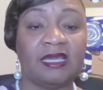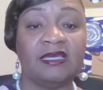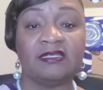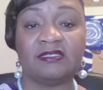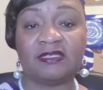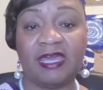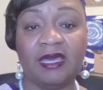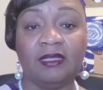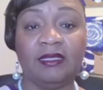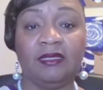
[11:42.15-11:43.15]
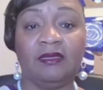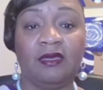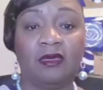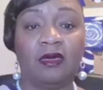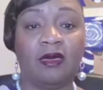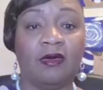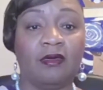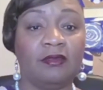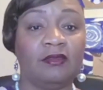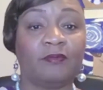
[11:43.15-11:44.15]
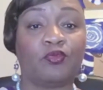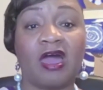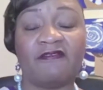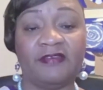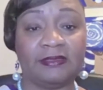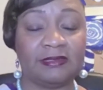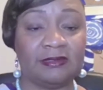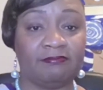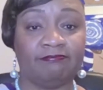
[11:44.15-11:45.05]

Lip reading: scaling the profits.